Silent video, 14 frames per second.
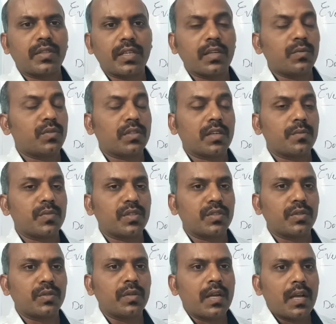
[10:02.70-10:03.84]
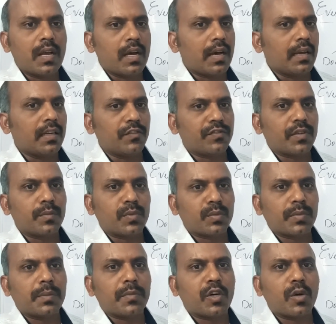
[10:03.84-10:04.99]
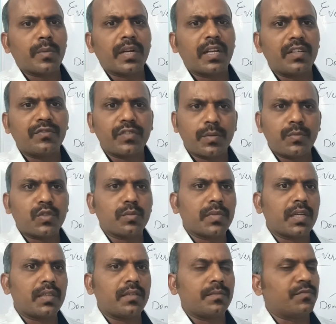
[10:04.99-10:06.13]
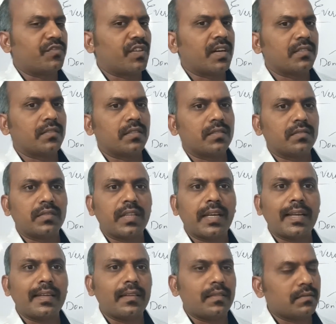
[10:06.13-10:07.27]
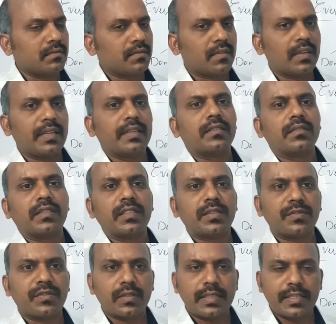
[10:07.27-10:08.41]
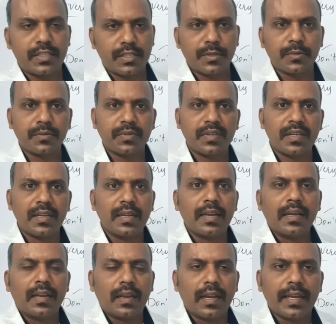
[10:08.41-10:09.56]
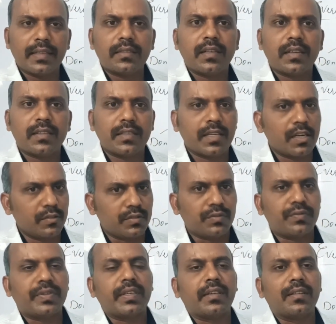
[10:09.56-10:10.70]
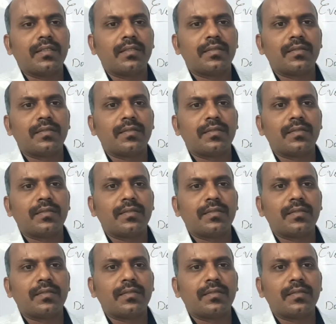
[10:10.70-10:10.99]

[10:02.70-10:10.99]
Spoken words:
to you. I'll inform to my mom, I'll inform to my father, they'll clear this issue. like that they have to feel.